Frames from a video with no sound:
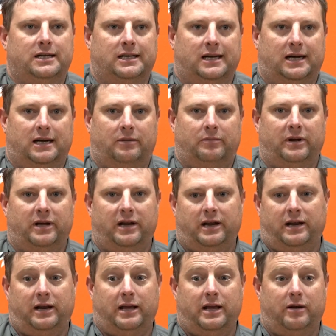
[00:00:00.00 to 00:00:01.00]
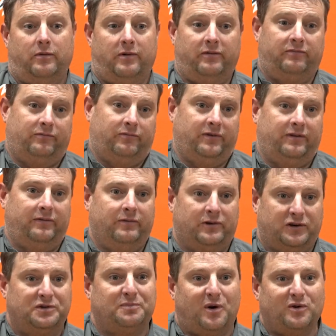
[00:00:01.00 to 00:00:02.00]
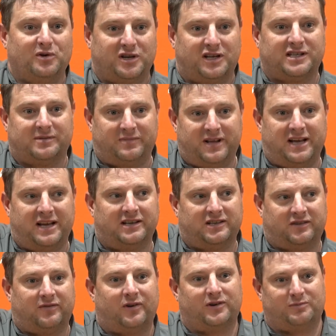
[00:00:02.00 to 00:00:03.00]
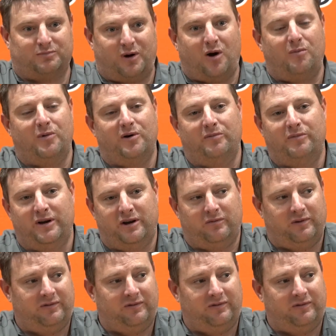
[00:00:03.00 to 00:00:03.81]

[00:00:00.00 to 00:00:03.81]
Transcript: And again, we were exposed on some things as far as ball movement.